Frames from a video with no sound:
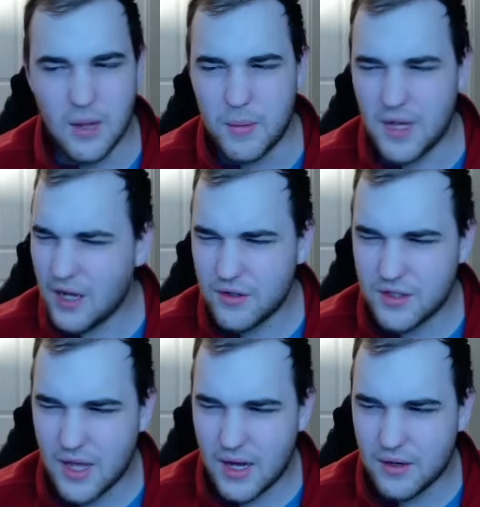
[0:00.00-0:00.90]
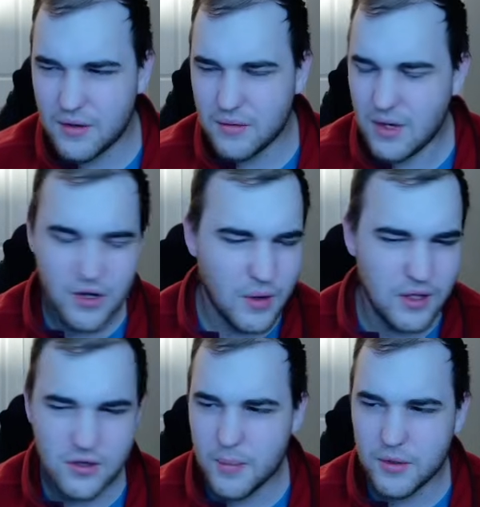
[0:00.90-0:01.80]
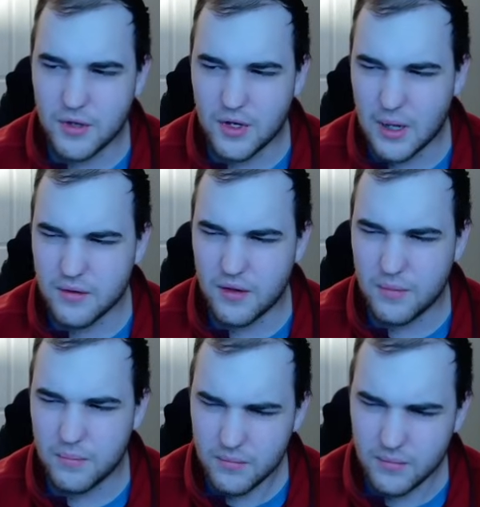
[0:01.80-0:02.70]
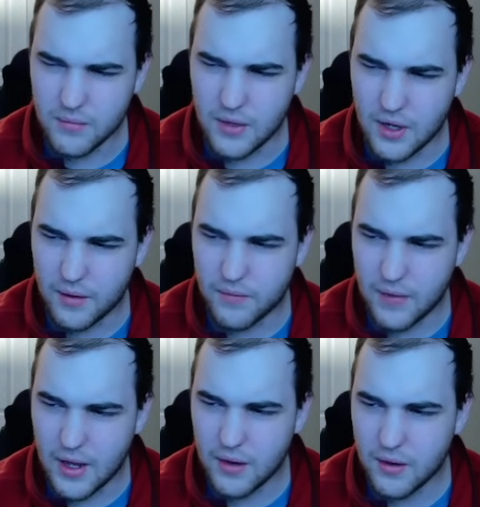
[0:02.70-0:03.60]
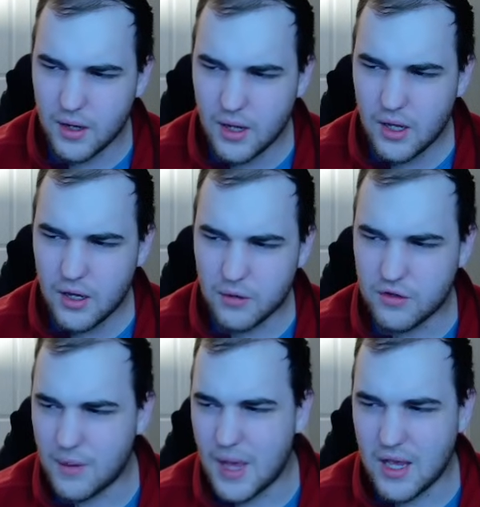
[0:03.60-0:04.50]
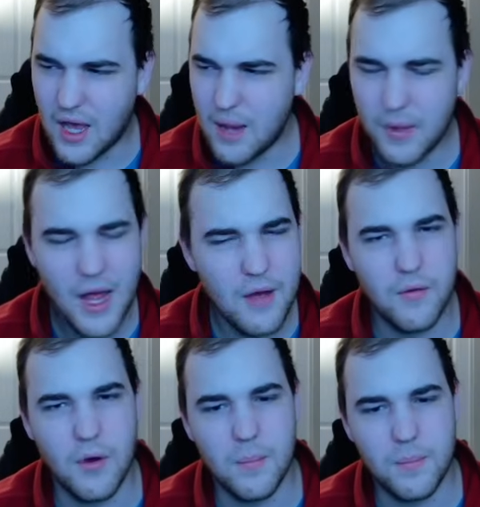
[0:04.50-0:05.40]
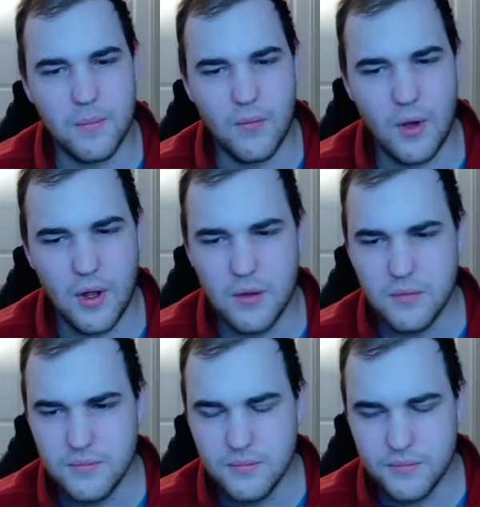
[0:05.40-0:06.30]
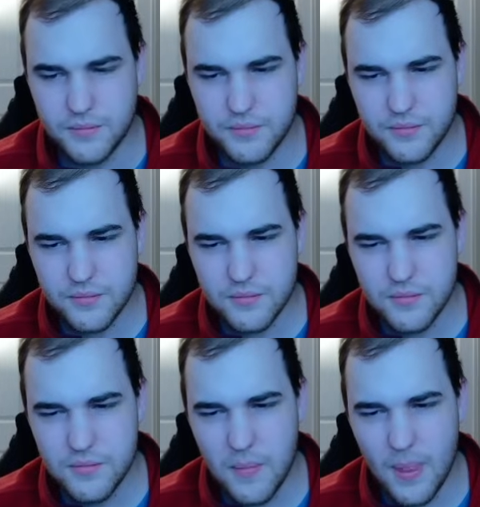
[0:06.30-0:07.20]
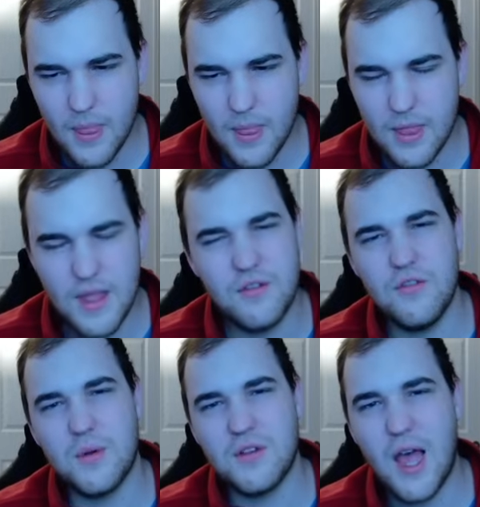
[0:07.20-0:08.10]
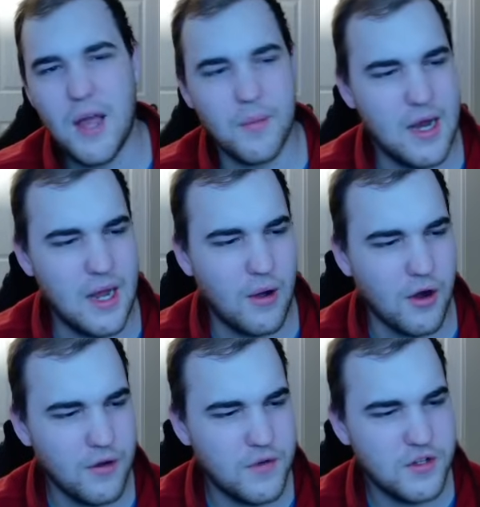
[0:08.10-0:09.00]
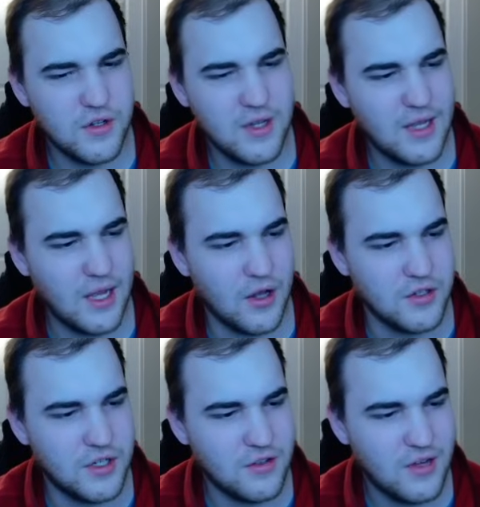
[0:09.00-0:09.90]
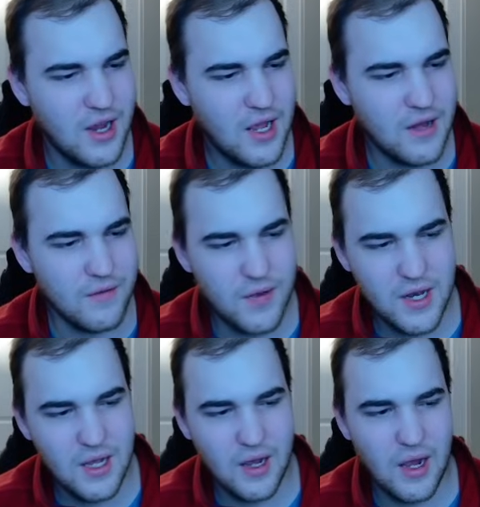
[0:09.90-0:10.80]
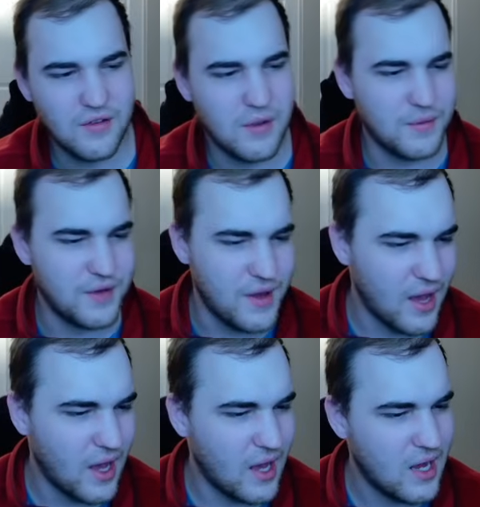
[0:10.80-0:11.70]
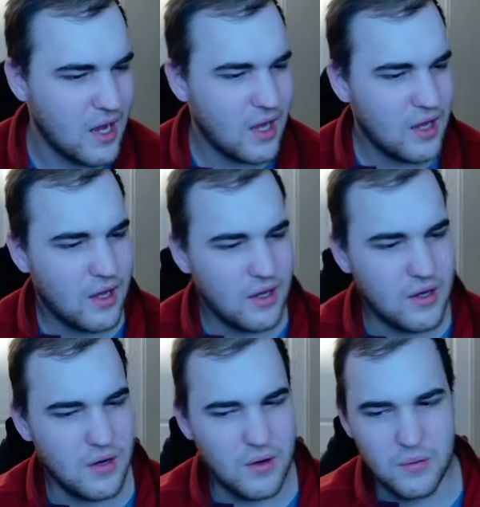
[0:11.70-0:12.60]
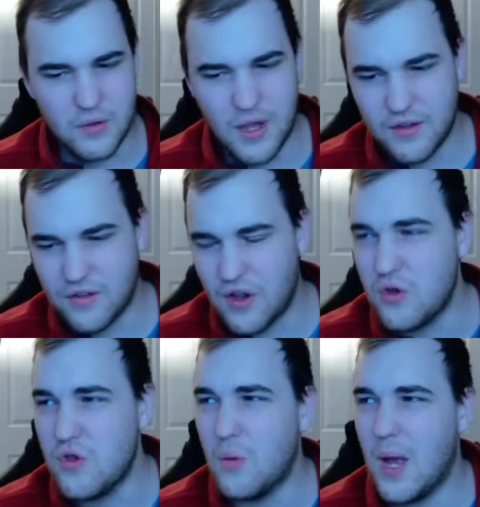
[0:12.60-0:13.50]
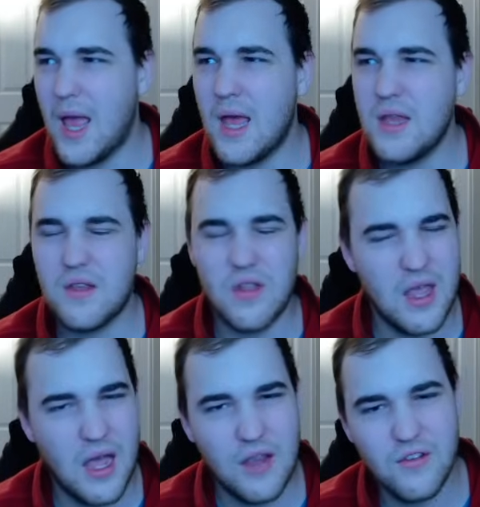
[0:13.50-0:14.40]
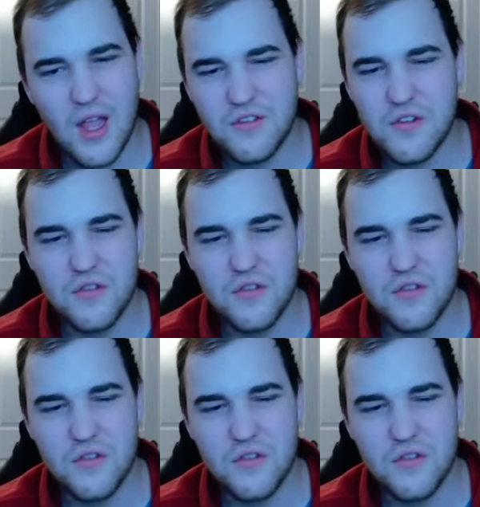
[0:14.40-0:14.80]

But then I looked at it, and I know I double took. I was like, they unveiled, you know, some AI platform. Well, this is what's hot right now. Artificial intelligence, NVIDIA, SMCI, you know, SOUN, these AI stocks are